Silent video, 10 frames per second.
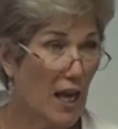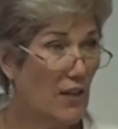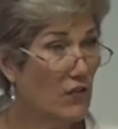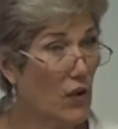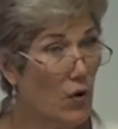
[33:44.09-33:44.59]

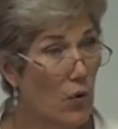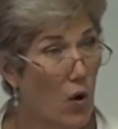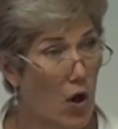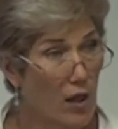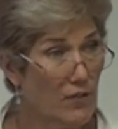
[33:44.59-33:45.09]
And so
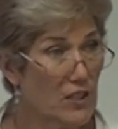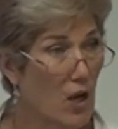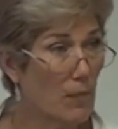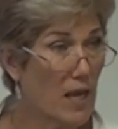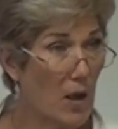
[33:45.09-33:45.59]
all of you
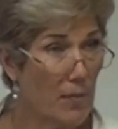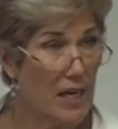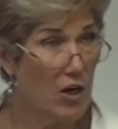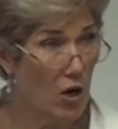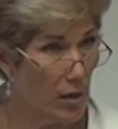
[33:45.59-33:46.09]
tell me, how
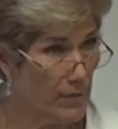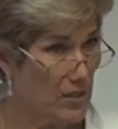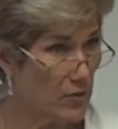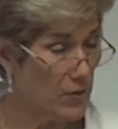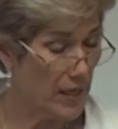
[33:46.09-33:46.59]
many
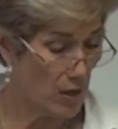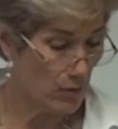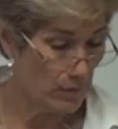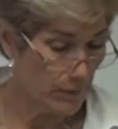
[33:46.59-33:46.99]
carbons are there?